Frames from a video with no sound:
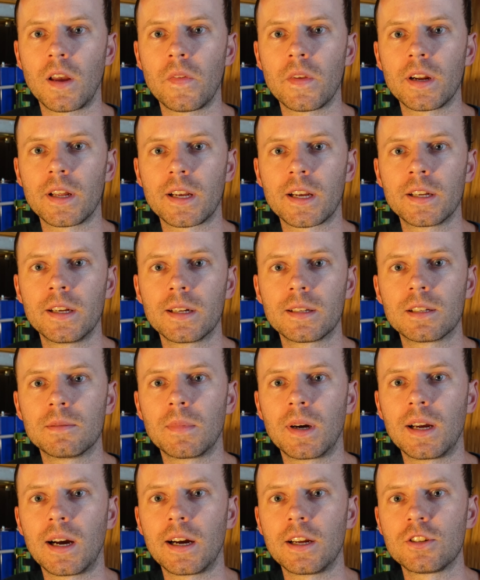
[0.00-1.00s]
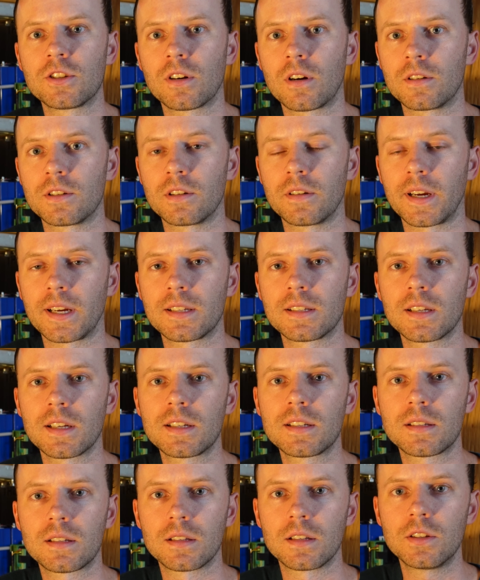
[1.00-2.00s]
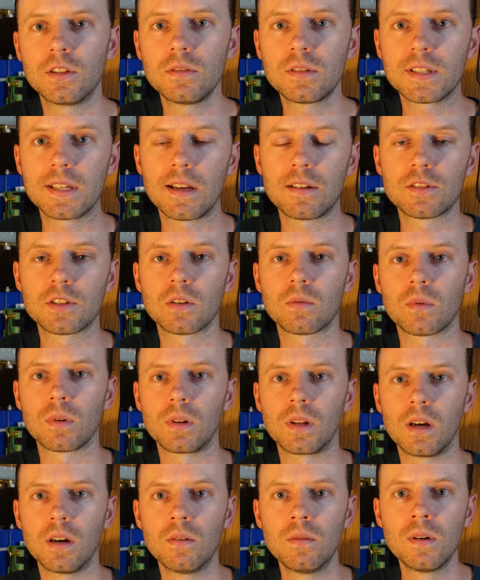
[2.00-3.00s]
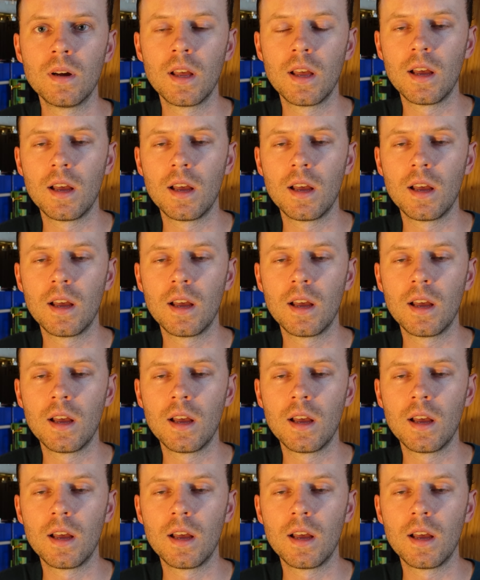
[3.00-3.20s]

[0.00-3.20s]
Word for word: and then I connected my iCharger X6 to the two cells that were low.